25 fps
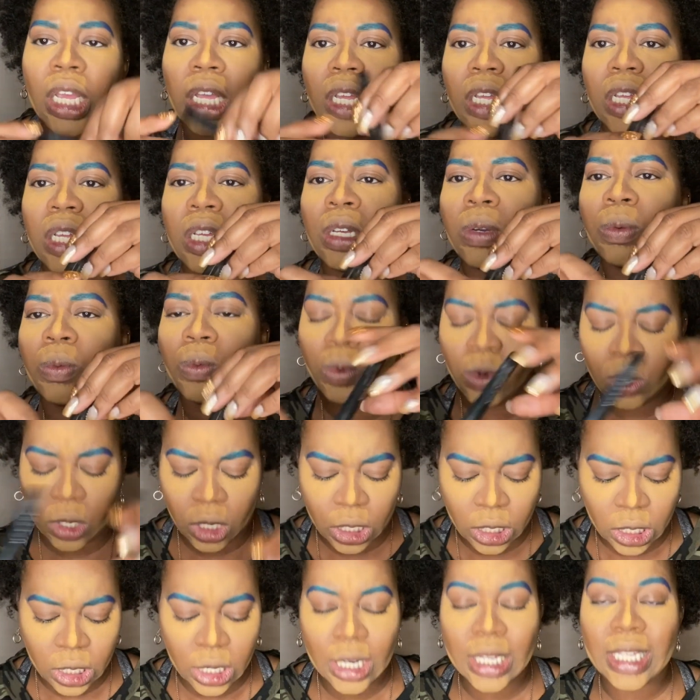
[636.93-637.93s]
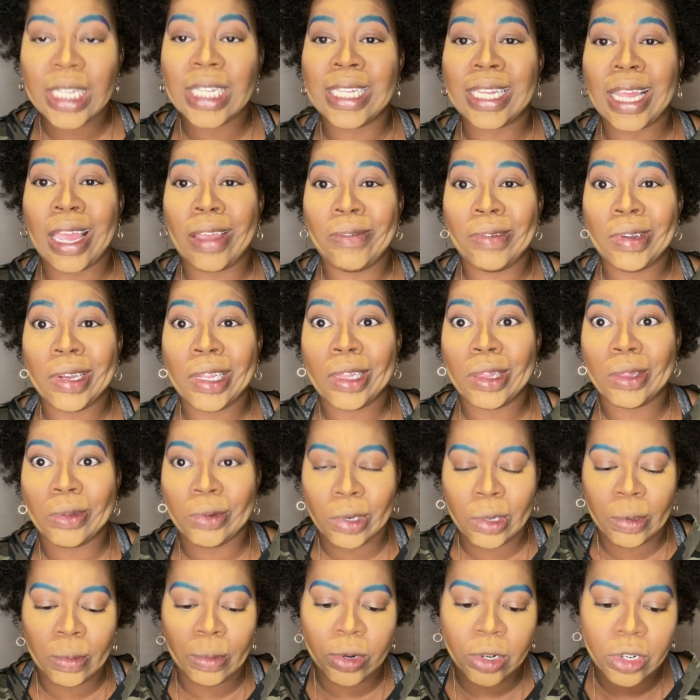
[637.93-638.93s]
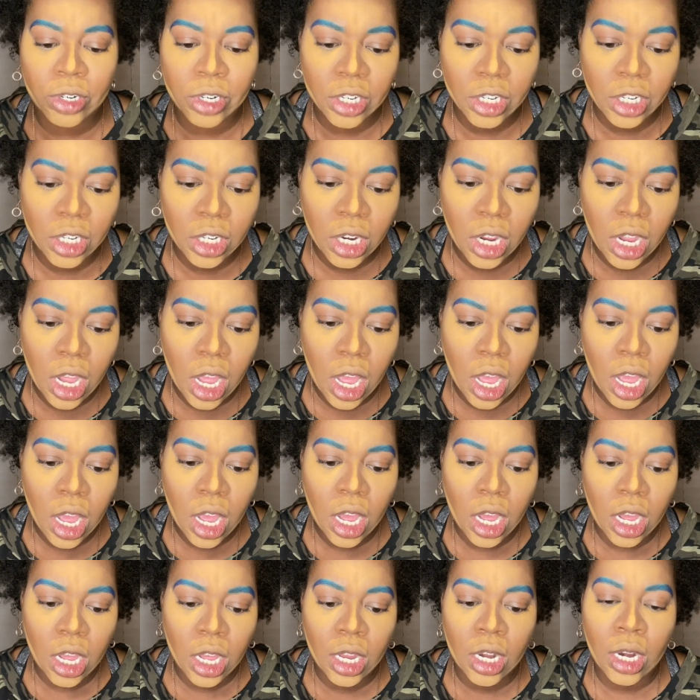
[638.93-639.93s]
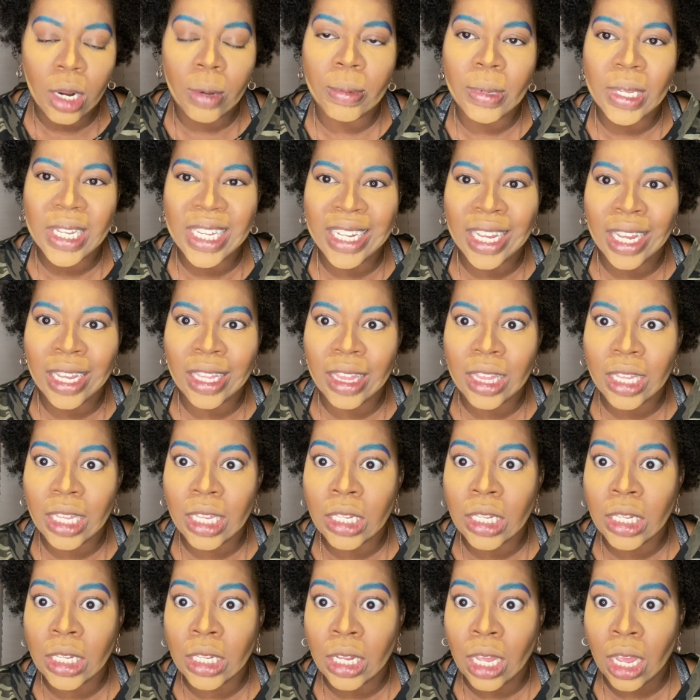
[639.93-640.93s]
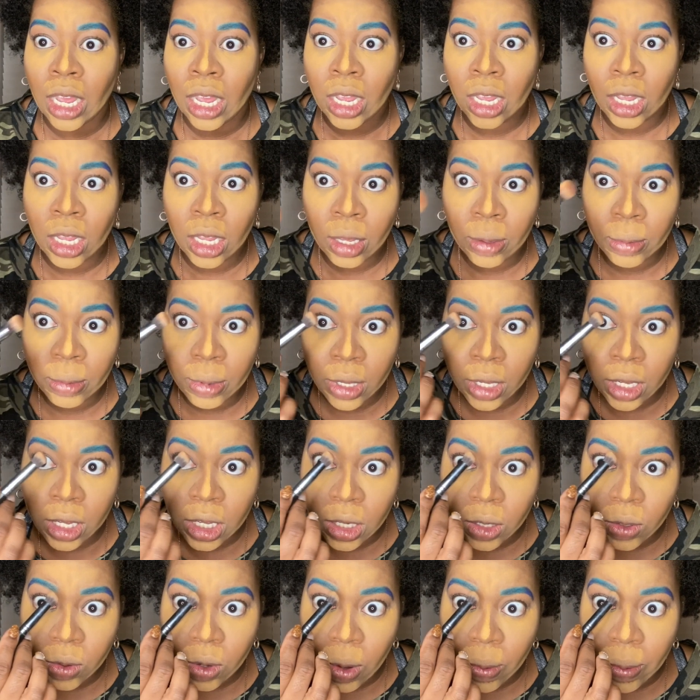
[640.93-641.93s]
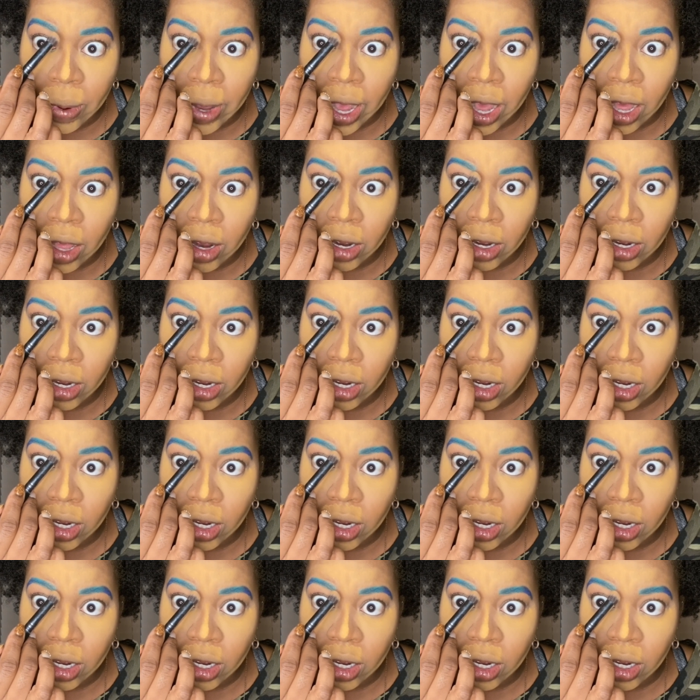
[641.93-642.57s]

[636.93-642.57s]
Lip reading: M173 brush. And I'm going to take the same contour powder,